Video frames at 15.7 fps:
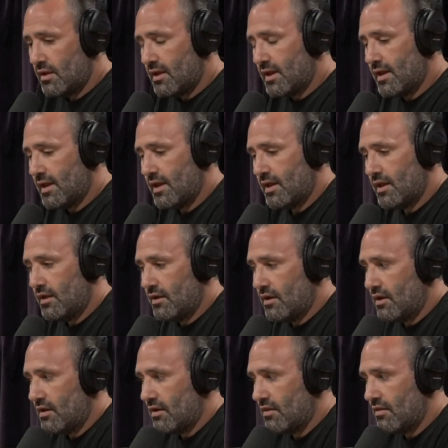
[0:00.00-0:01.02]

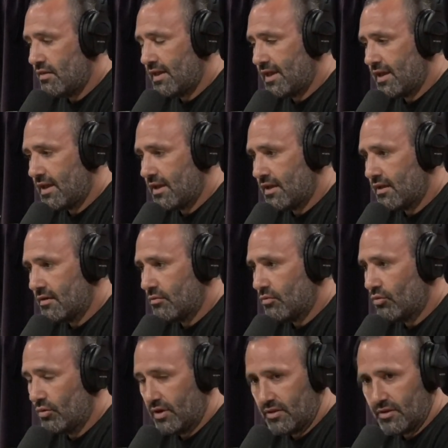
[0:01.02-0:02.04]
and they
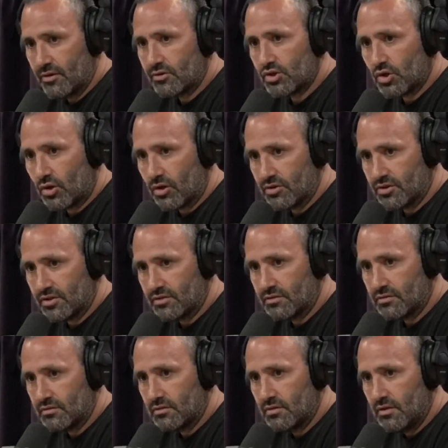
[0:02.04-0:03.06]
read their
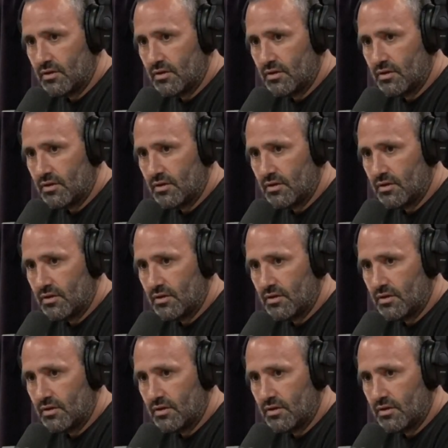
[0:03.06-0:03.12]
charges,